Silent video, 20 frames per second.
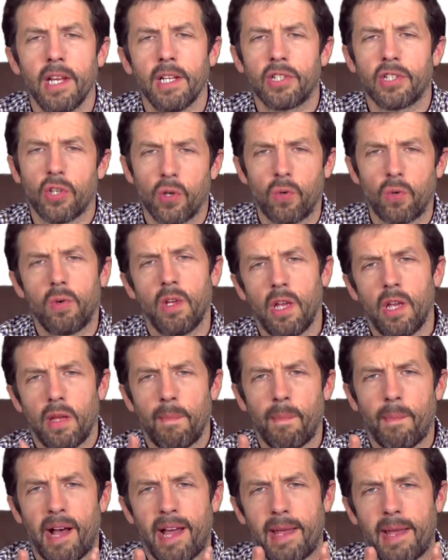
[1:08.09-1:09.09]
So
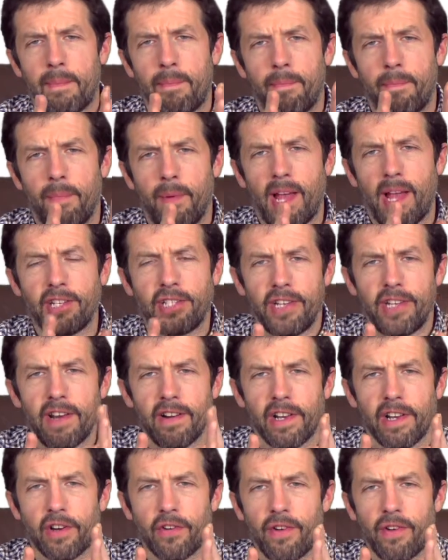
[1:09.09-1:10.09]
my
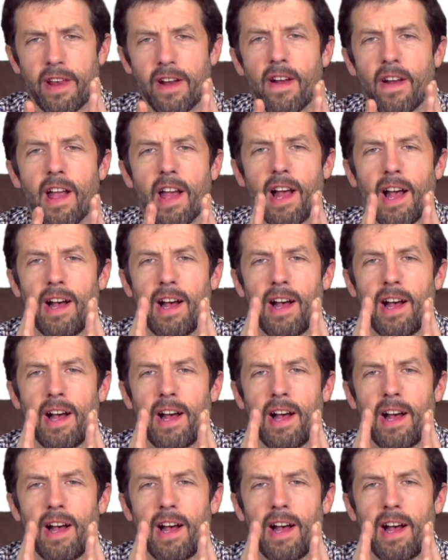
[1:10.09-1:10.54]
engineering career